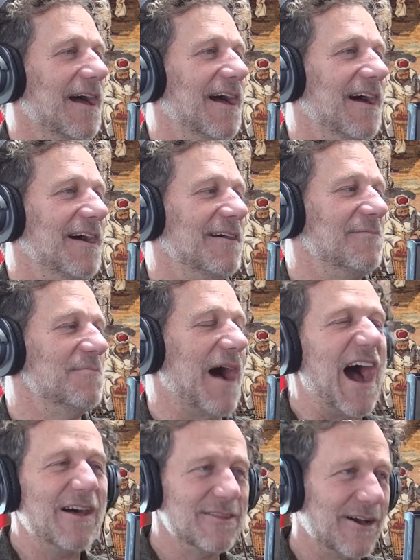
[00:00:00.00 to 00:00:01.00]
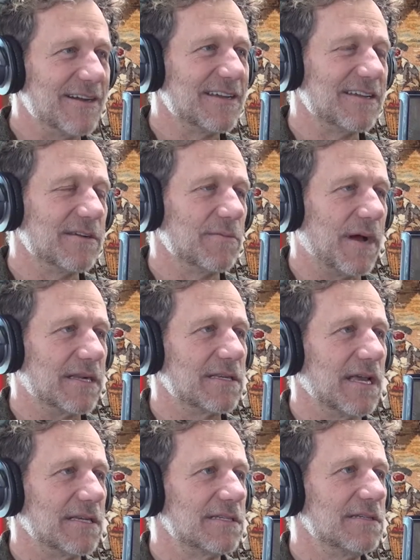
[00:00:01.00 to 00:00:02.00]
How long are your
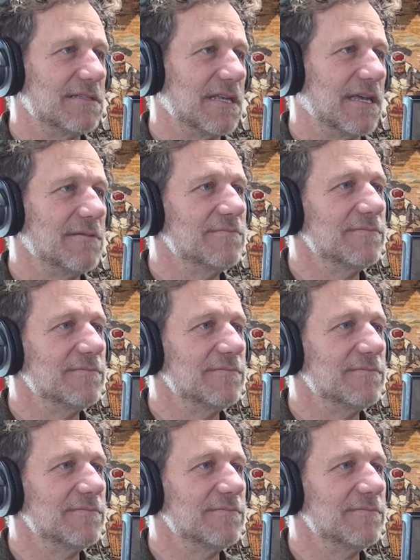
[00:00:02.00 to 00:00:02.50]
podcasts usually?